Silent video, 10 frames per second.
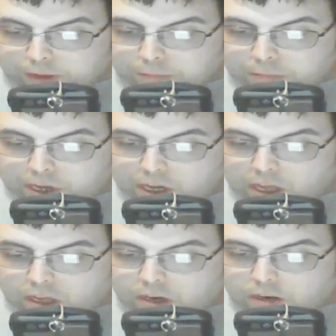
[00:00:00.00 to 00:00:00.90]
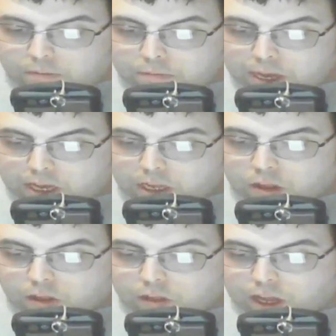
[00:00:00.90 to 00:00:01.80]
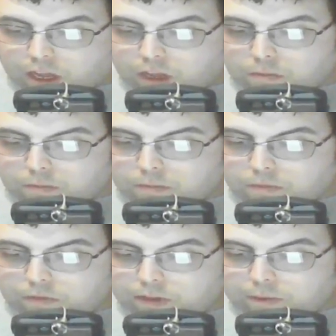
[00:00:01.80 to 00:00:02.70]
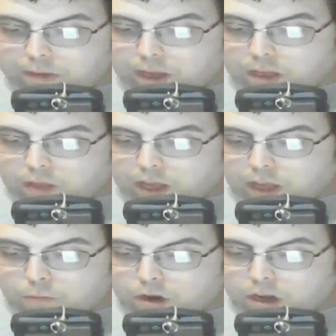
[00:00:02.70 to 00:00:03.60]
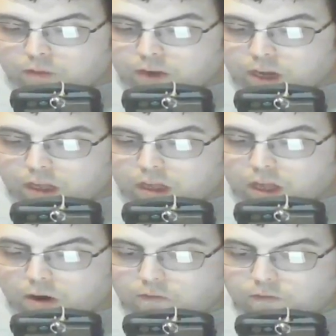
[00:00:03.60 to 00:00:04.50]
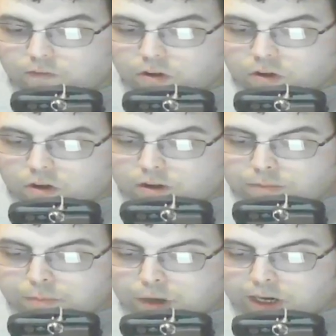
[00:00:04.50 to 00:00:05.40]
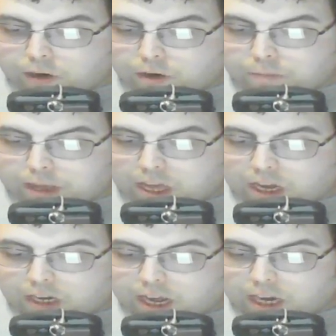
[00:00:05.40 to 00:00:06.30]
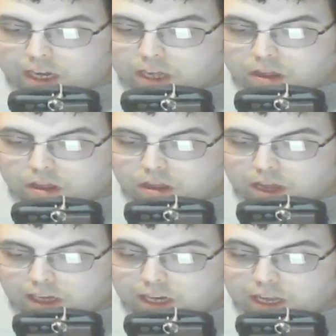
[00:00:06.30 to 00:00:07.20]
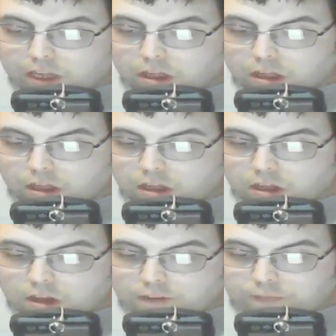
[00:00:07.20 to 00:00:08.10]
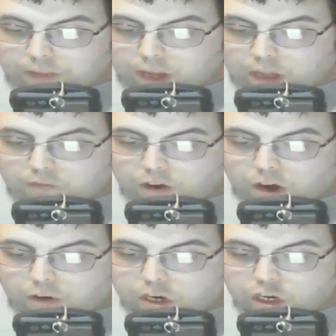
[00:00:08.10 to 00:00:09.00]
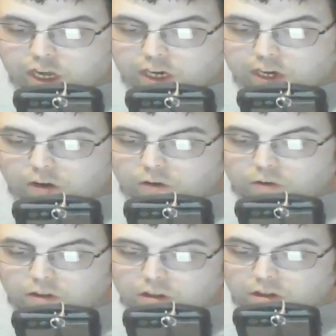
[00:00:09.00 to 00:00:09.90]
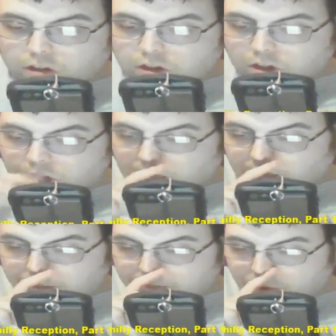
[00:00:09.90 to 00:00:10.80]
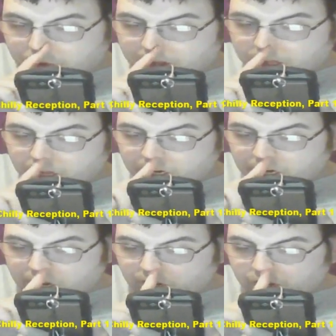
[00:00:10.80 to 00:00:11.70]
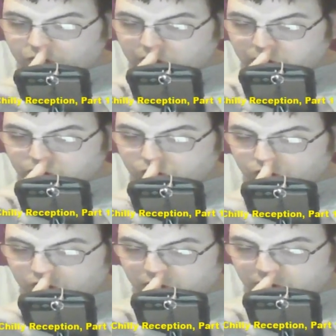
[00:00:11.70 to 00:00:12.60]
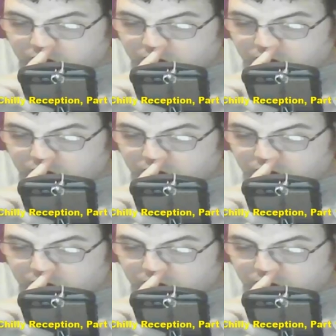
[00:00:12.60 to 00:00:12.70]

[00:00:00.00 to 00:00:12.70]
Meekin makes the things th makes things worse for herself by not being an Alice, at least as far as she knows, and berating the other children